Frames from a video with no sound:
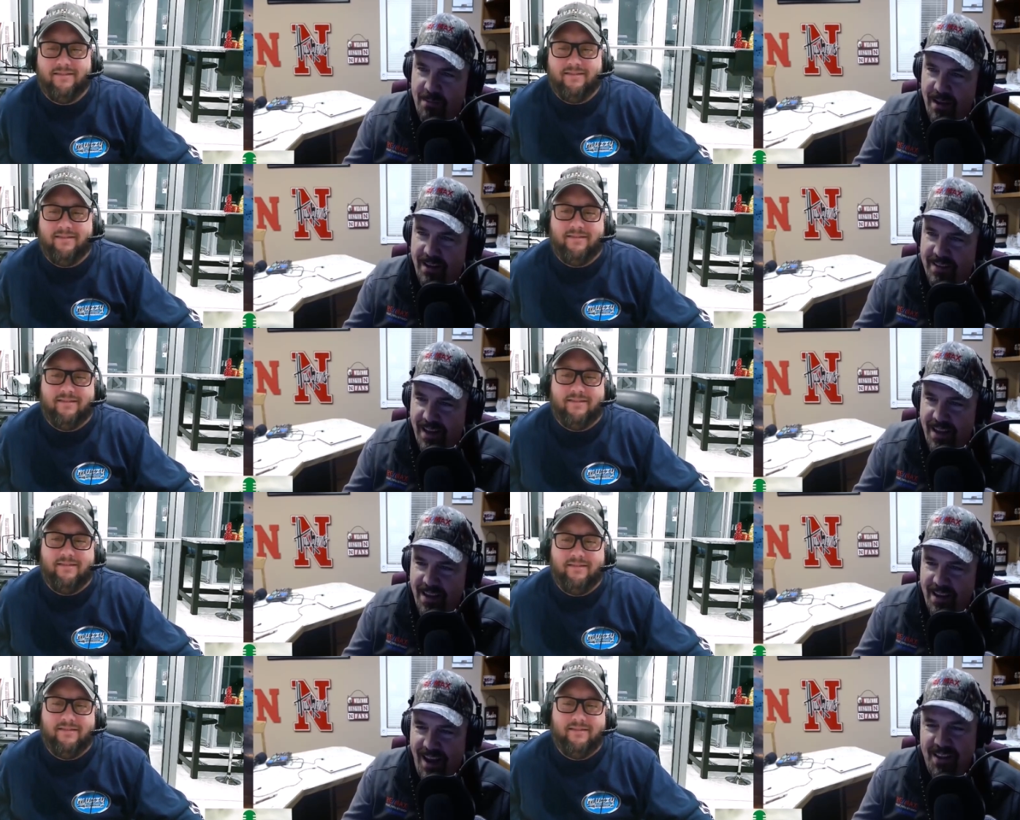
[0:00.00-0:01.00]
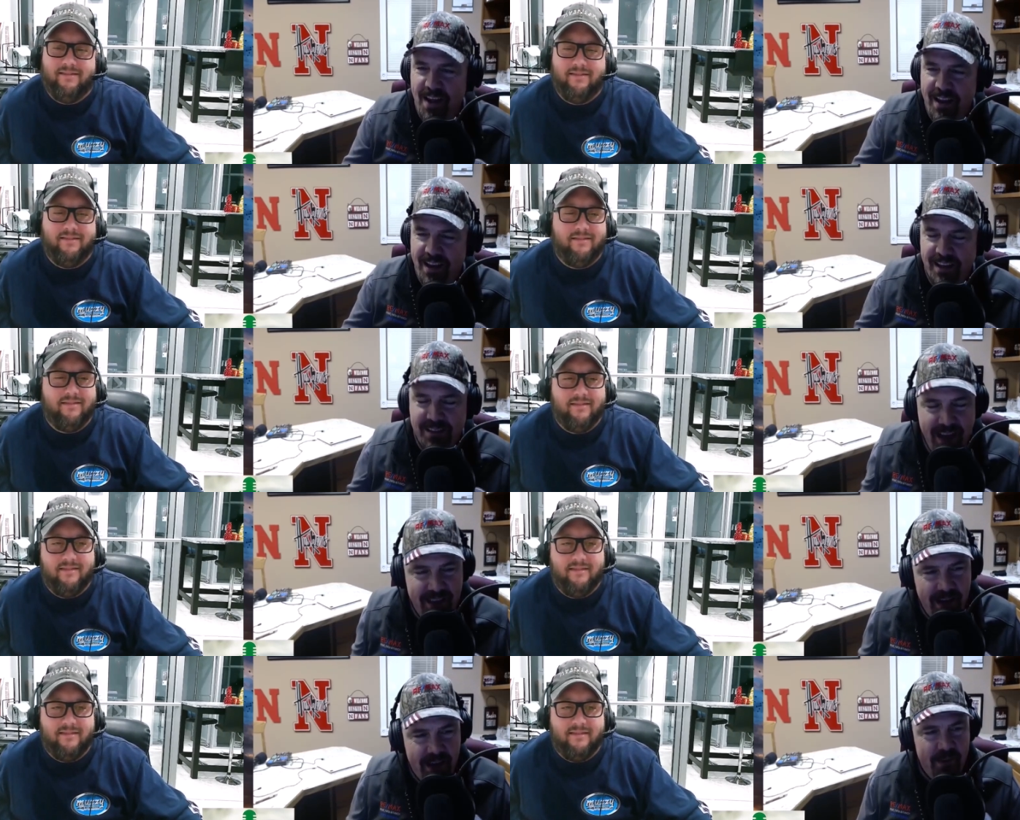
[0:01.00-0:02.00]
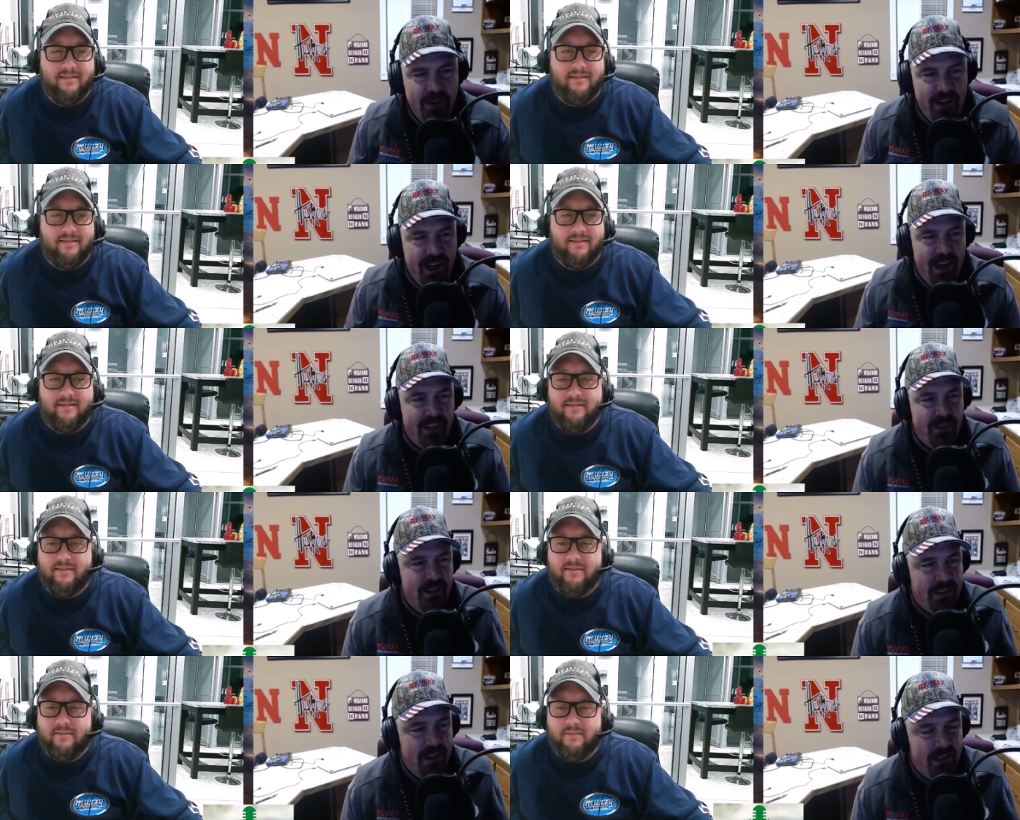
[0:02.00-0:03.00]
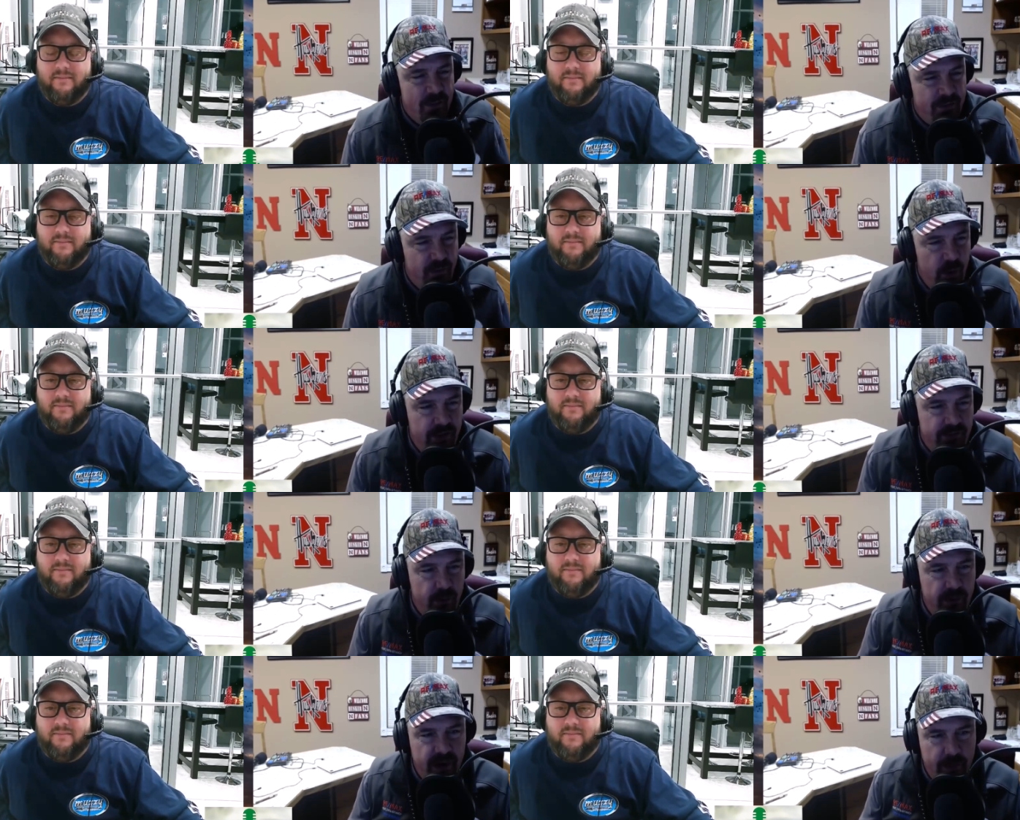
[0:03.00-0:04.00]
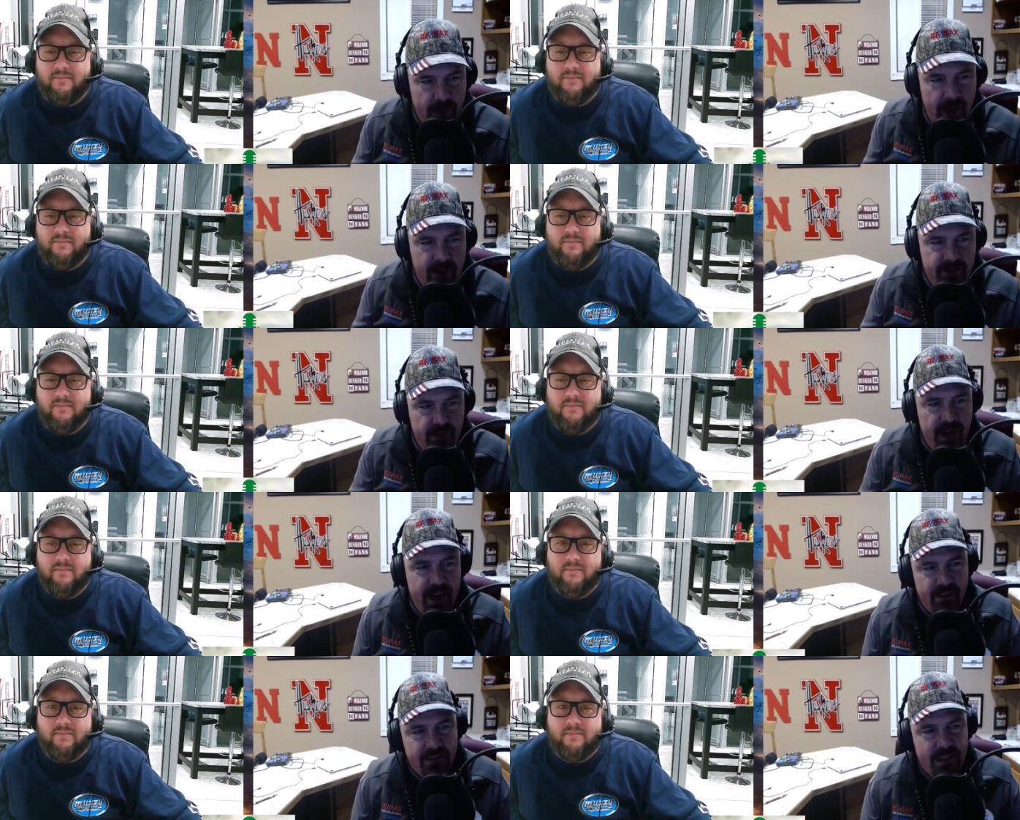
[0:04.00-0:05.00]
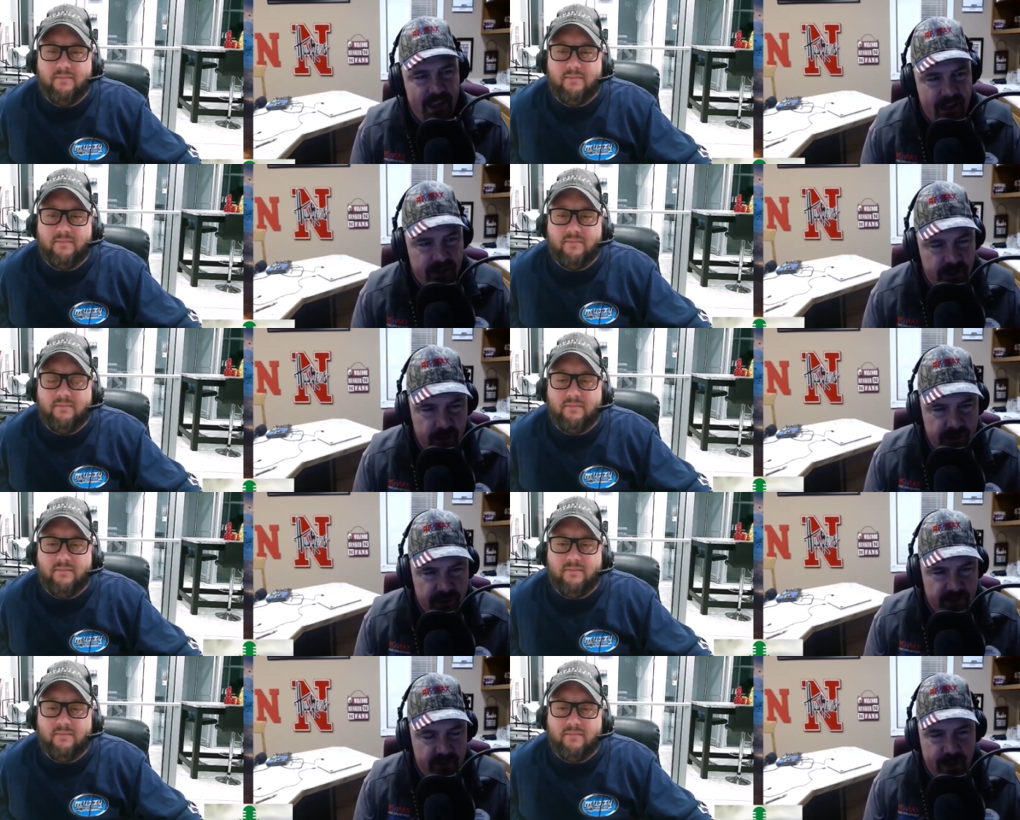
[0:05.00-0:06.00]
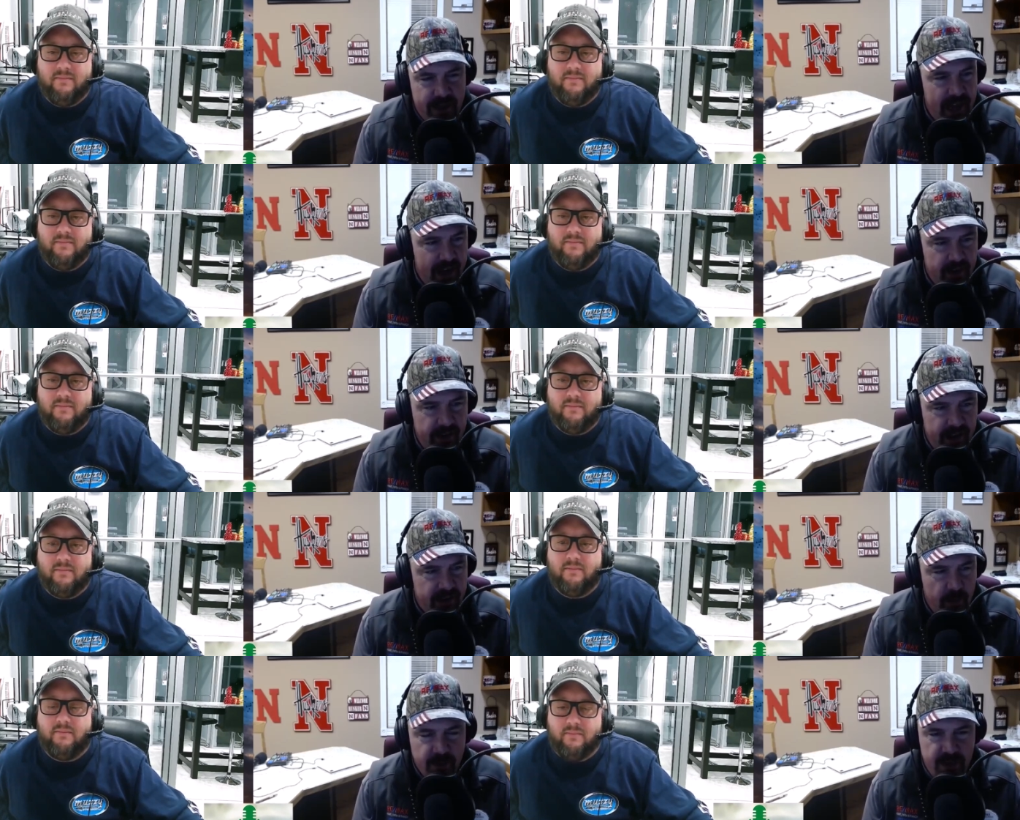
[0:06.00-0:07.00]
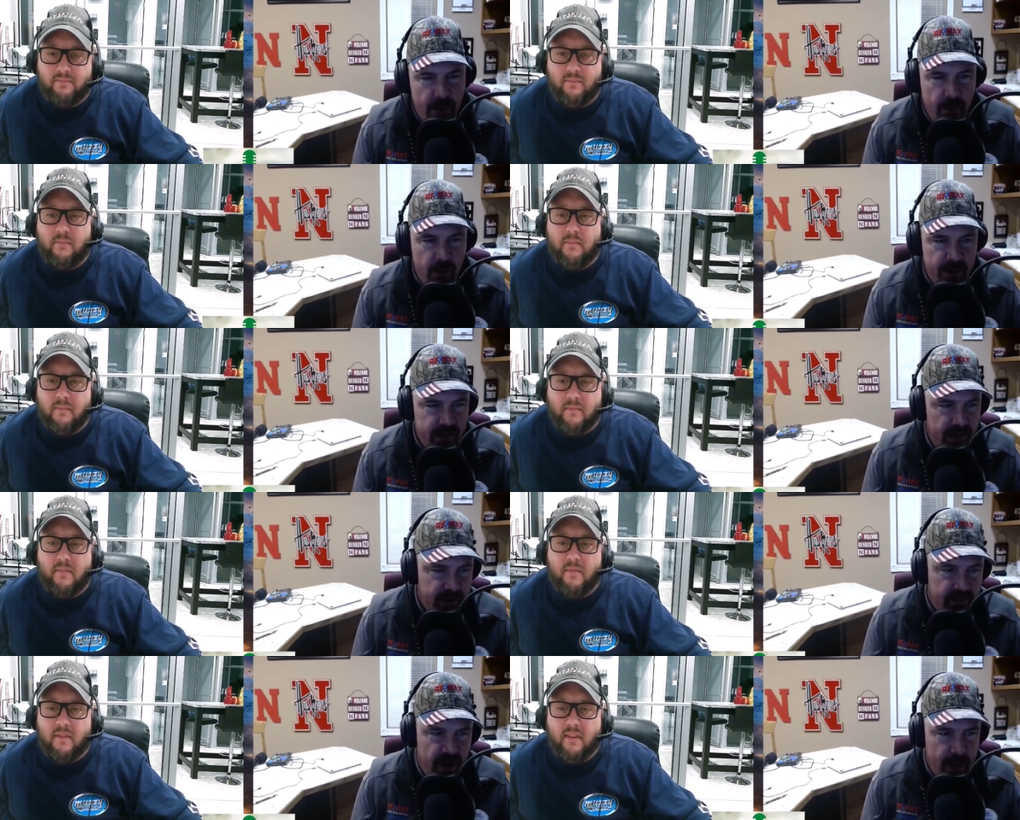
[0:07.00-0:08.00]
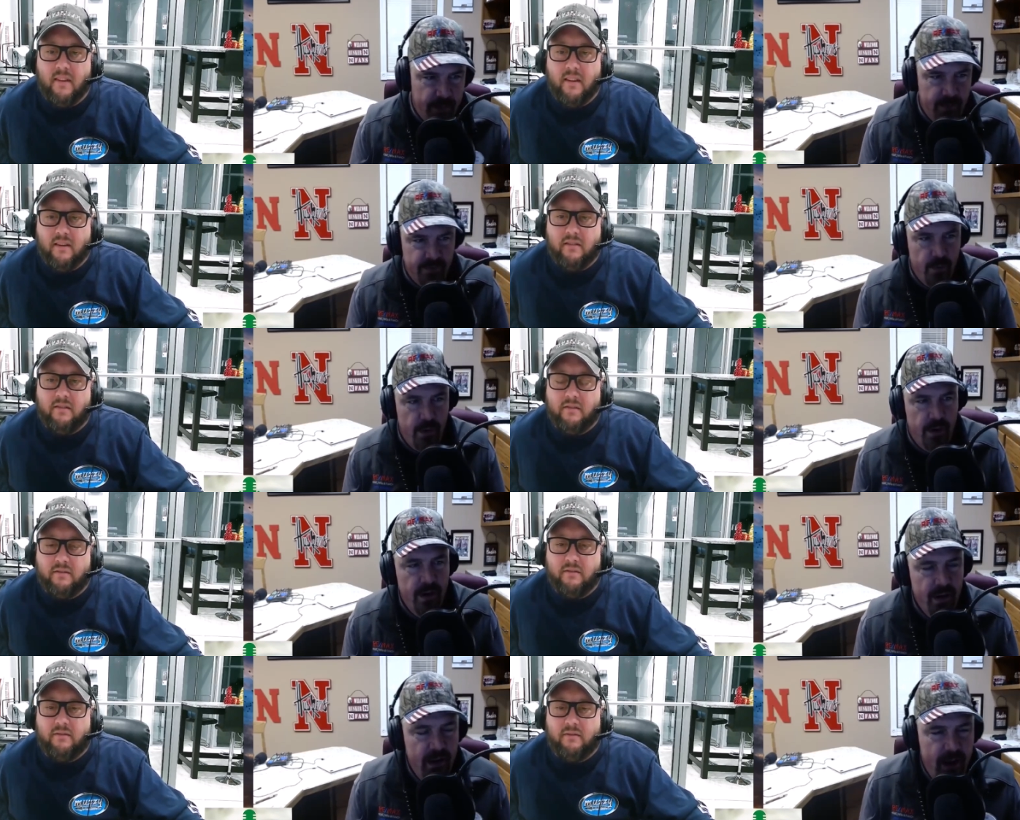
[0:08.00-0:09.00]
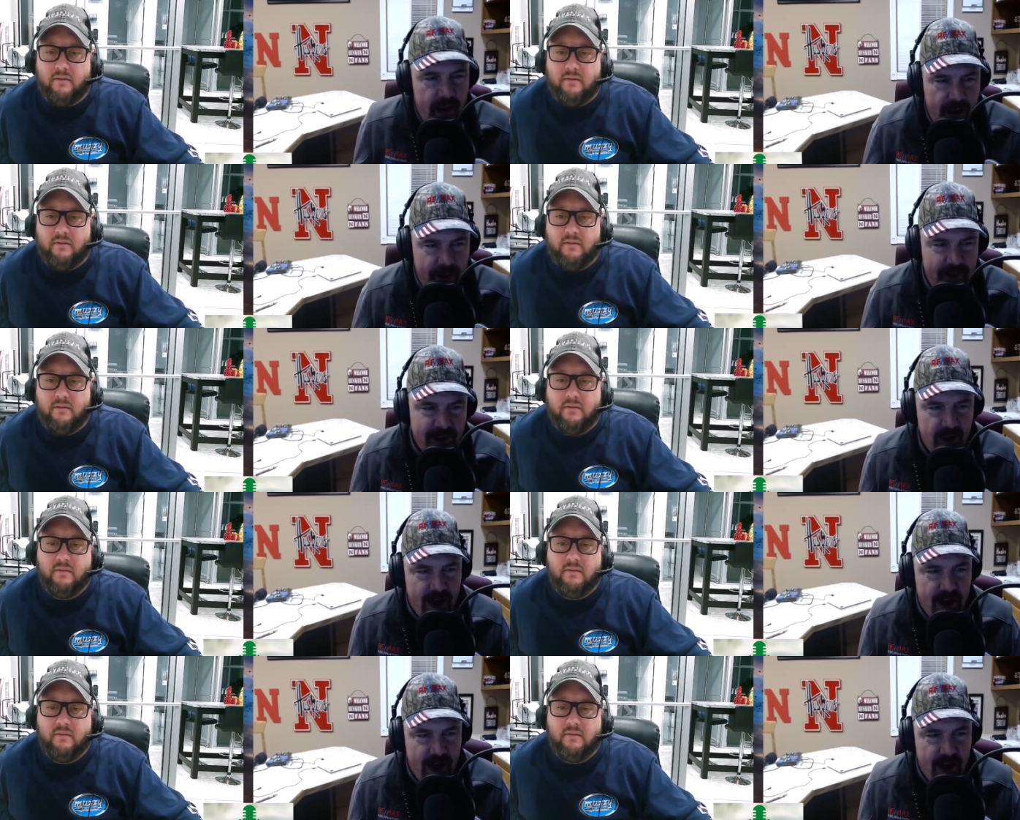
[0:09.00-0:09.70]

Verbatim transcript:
Speaker 1: but uh, I like I said, they communicated to us like there was 44 that applied for the ALC last year, which is spectacular. That's almost double what has ever happened before. Um, and so they